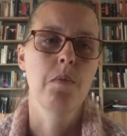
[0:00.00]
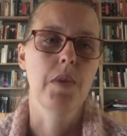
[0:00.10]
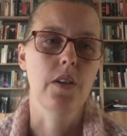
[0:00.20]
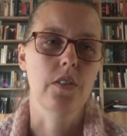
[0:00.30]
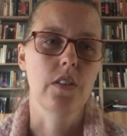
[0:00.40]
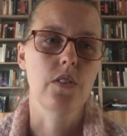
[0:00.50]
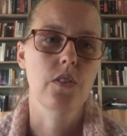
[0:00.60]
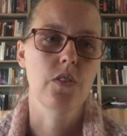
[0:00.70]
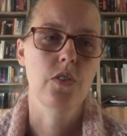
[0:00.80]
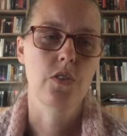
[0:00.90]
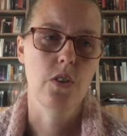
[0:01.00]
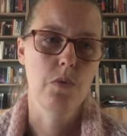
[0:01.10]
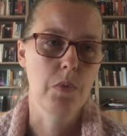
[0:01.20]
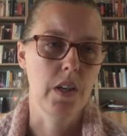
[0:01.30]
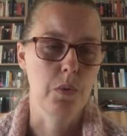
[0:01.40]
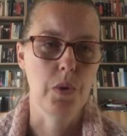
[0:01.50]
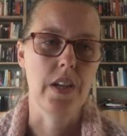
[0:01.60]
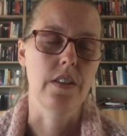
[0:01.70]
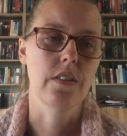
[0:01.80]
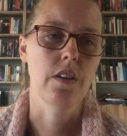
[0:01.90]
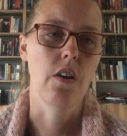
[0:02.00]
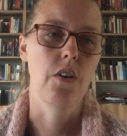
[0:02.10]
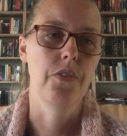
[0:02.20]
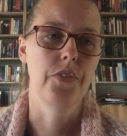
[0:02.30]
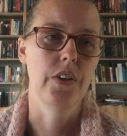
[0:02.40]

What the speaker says: Because it's so many ways of,